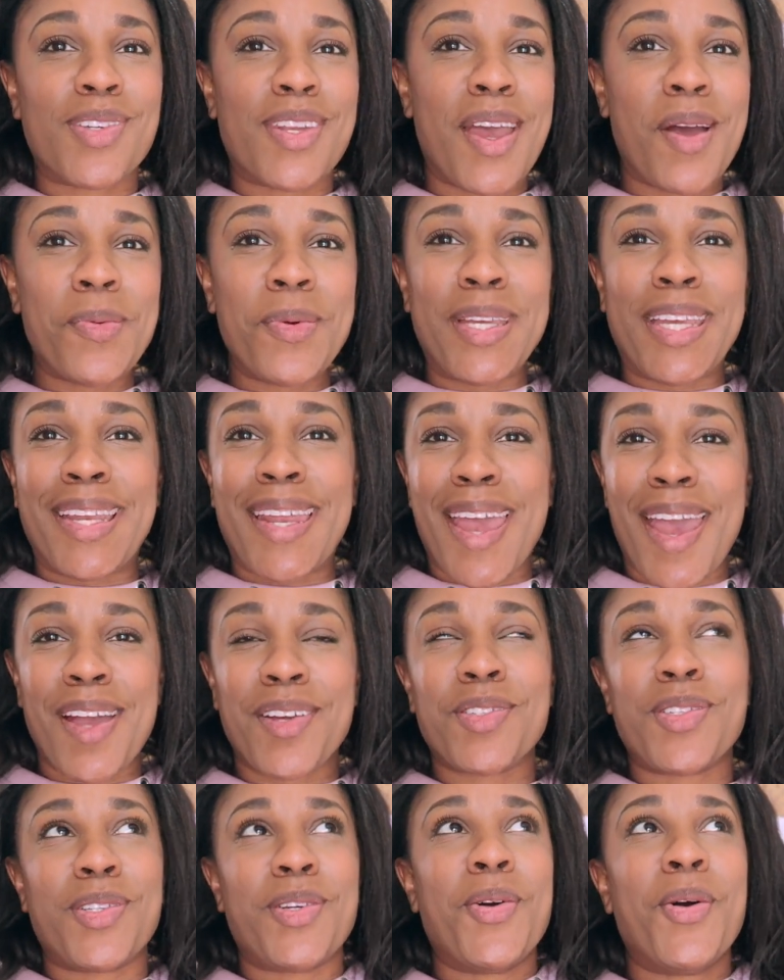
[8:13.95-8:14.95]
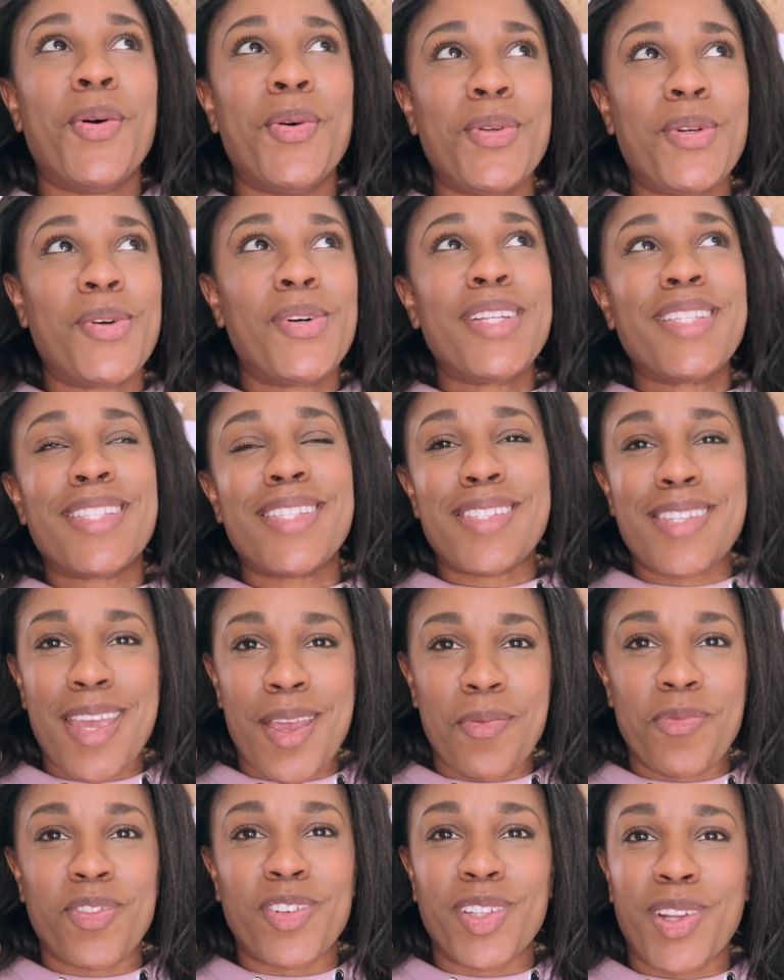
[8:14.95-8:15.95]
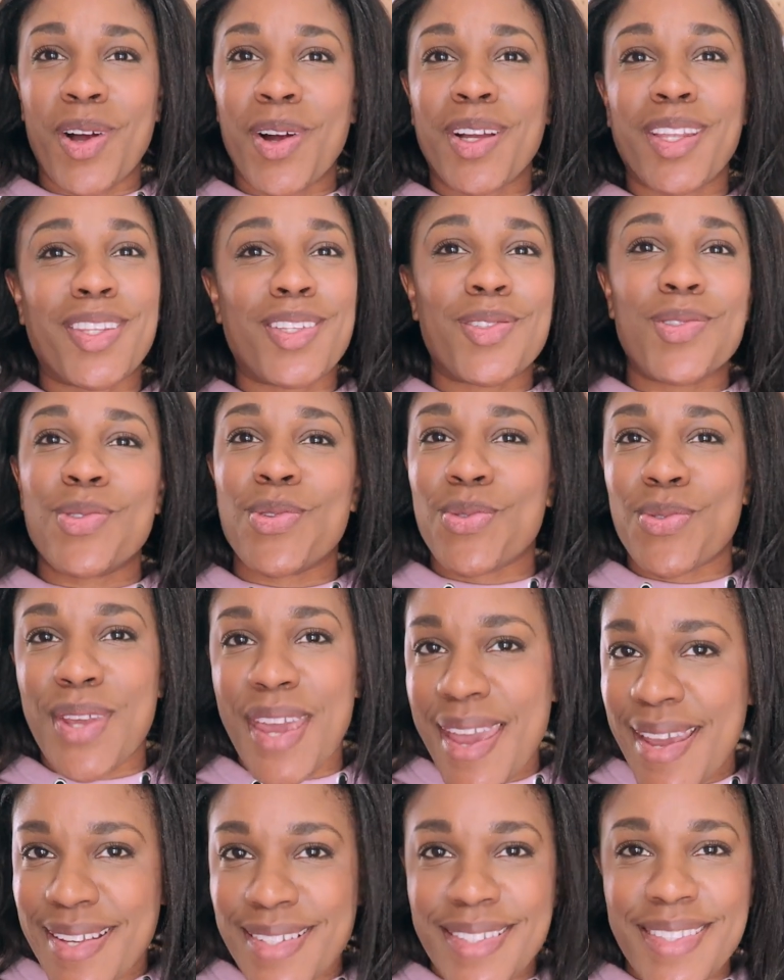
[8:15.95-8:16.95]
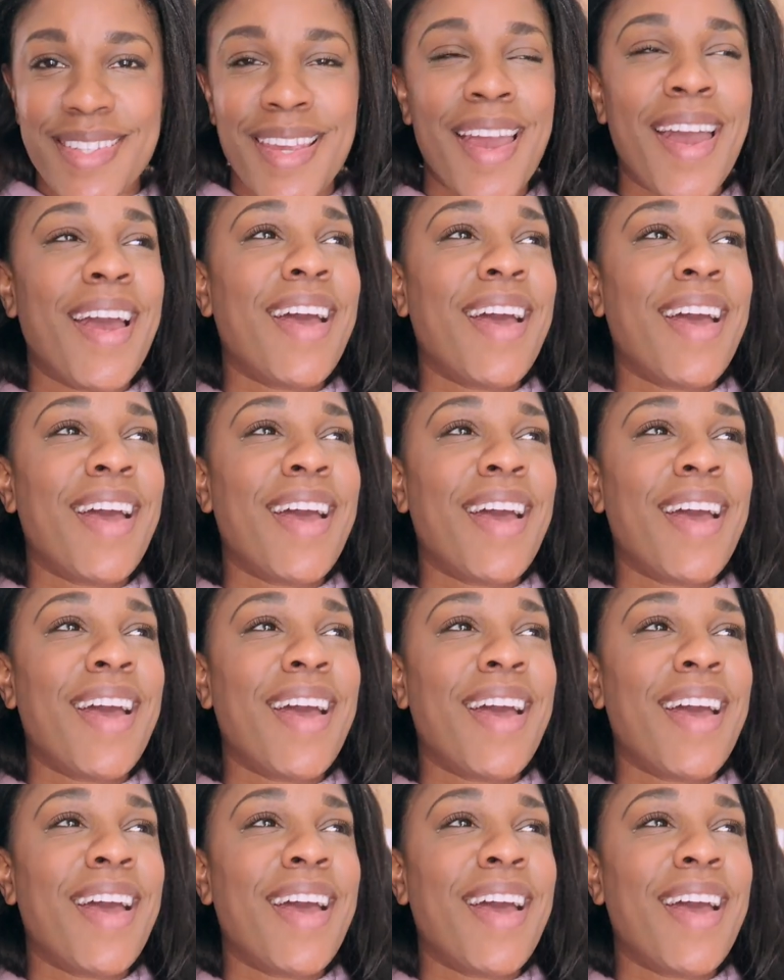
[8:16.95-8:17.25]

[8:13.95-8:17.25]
So now we can actually hold on to tape for longer than 2 days.